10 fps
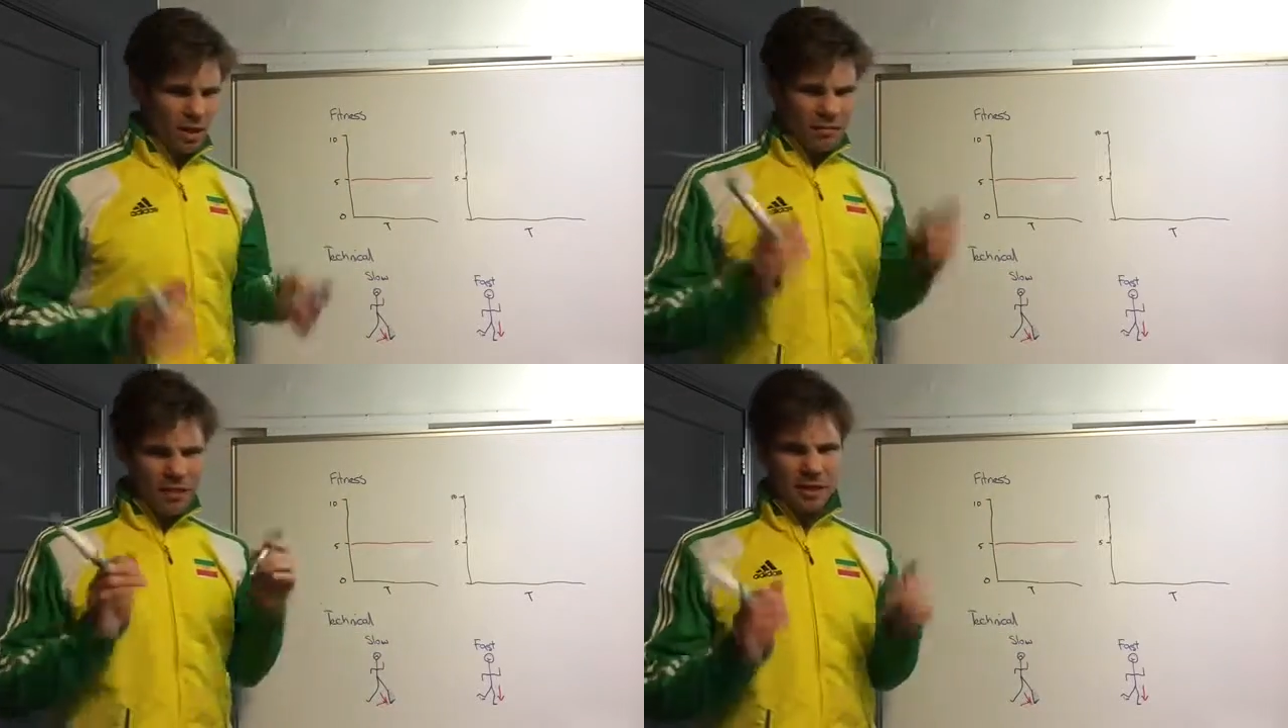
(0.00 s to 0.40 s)

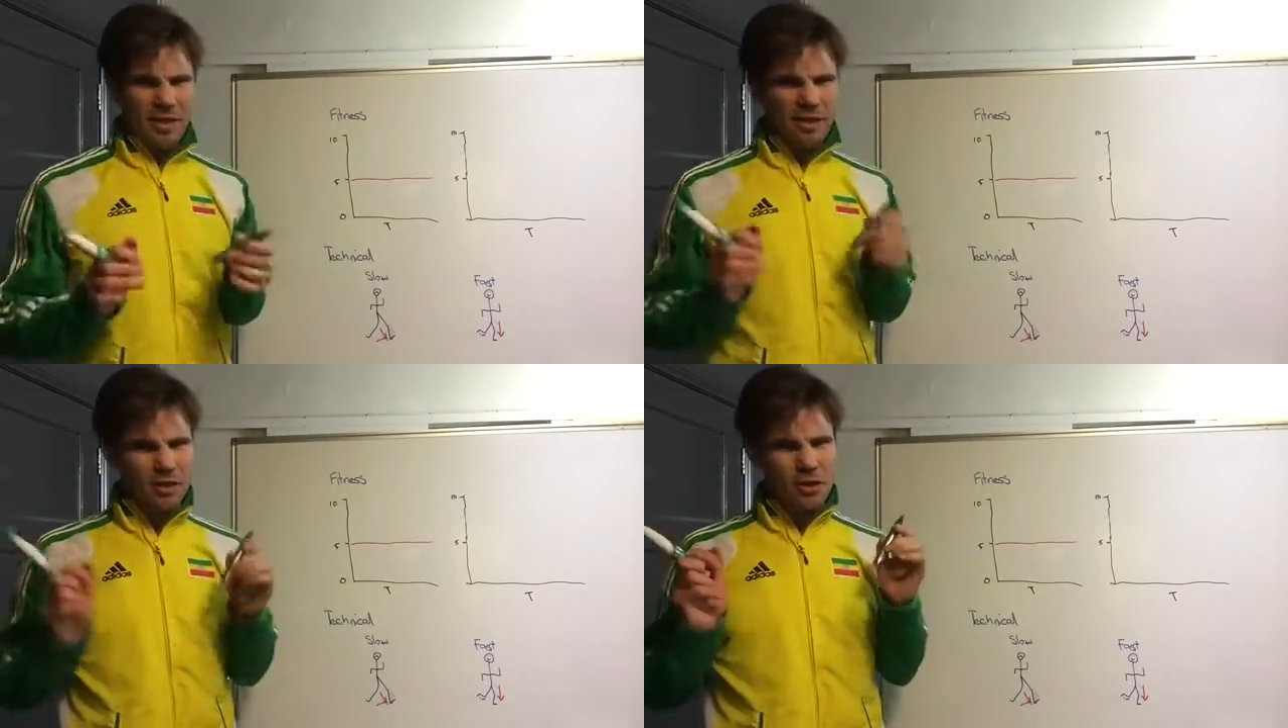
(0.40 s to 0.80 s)
If you
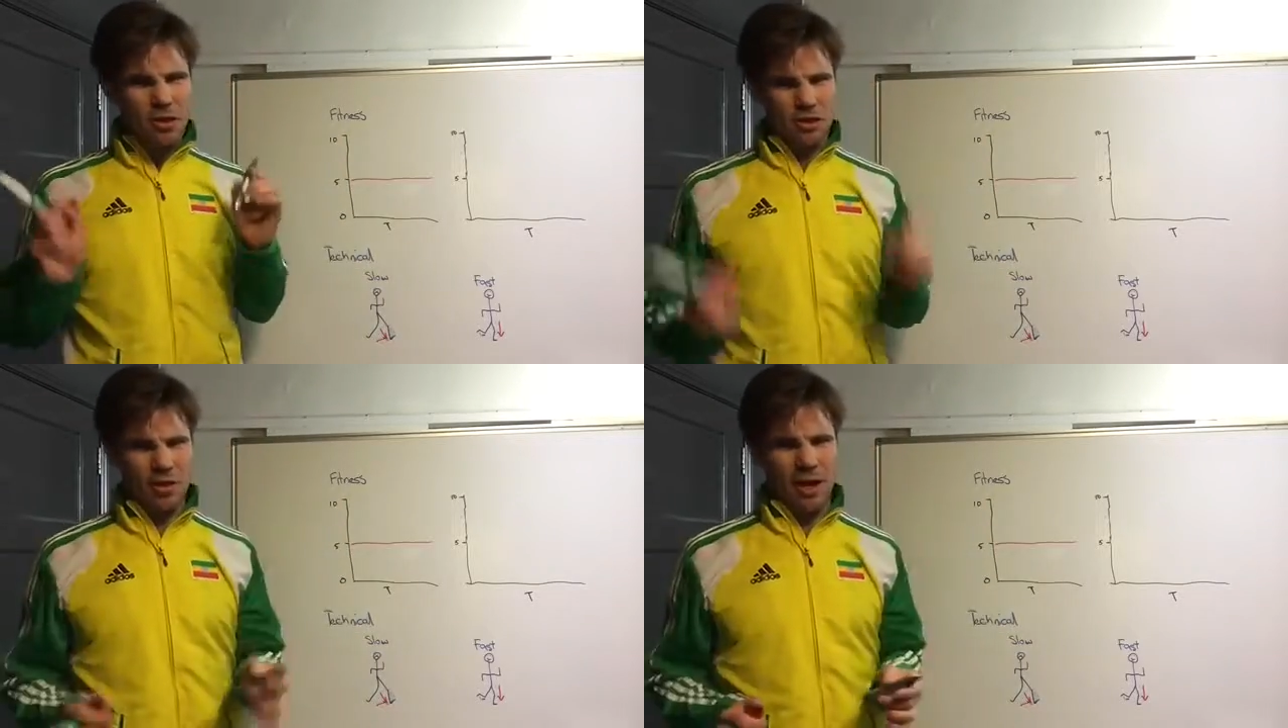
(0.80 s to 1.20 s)
continue to
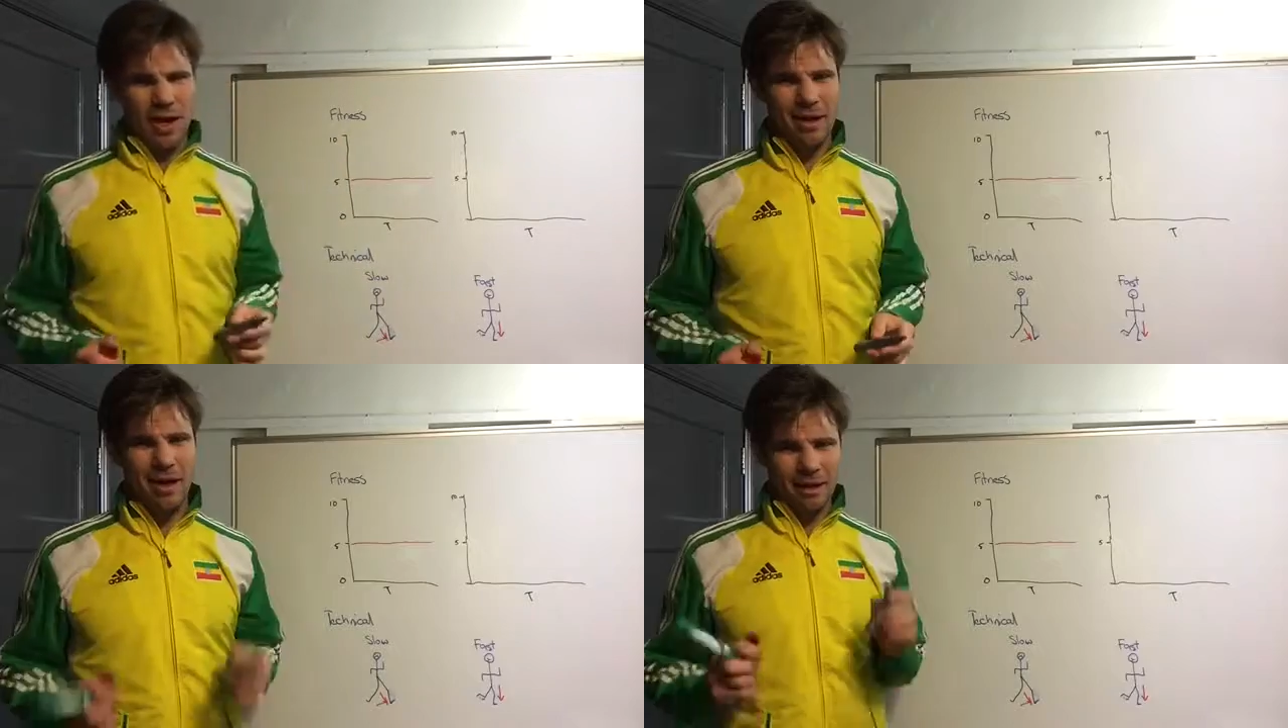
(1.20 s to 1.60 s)

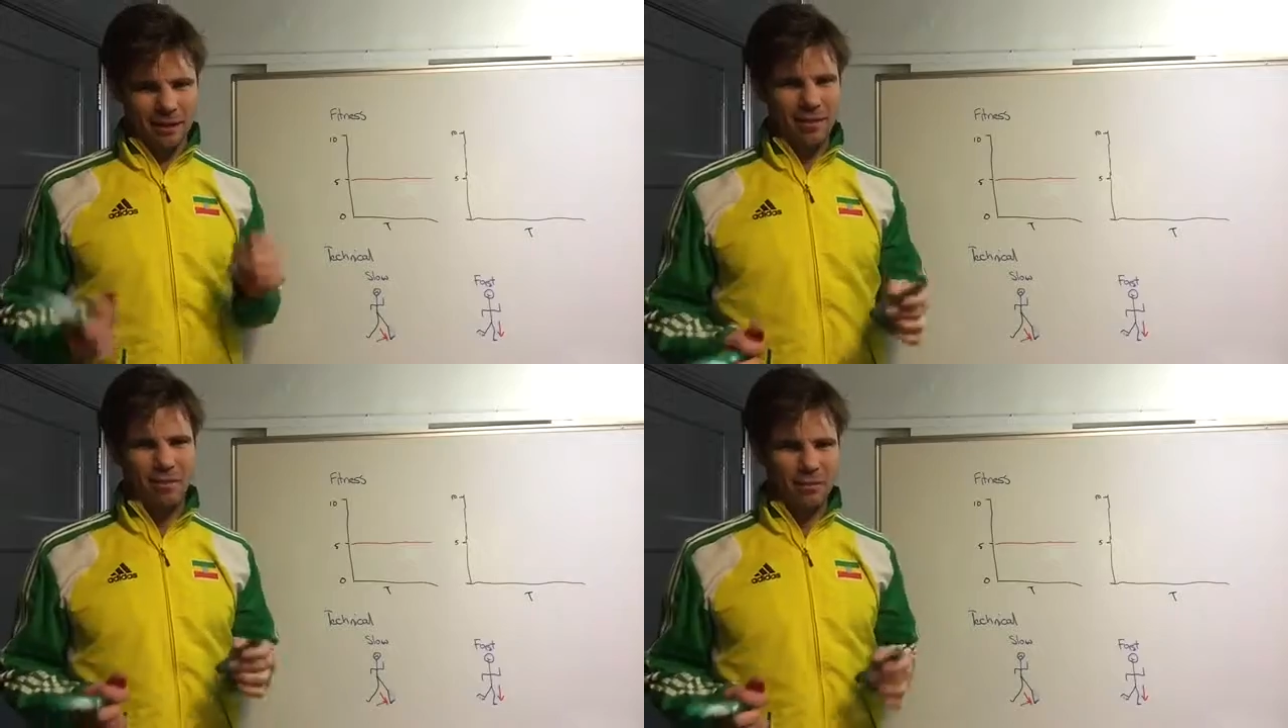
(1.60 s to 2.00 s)
train
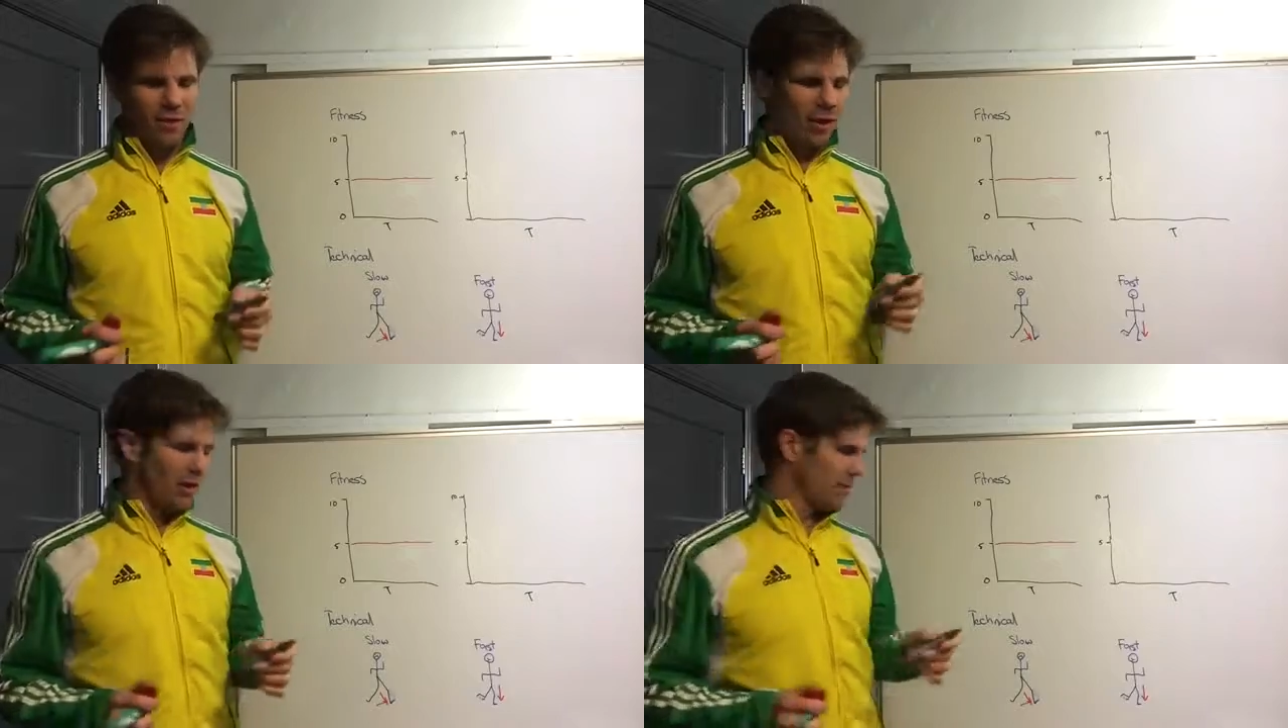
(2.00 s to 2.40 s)
at level
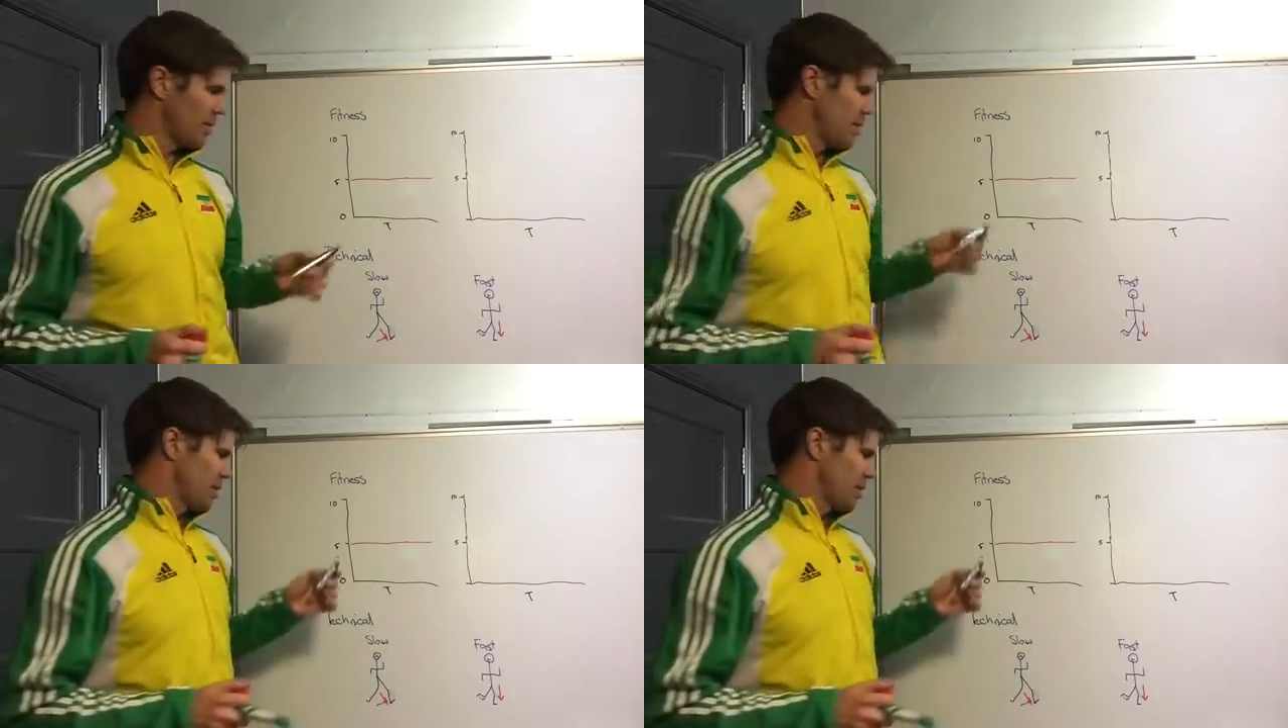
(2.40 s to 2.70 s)
5,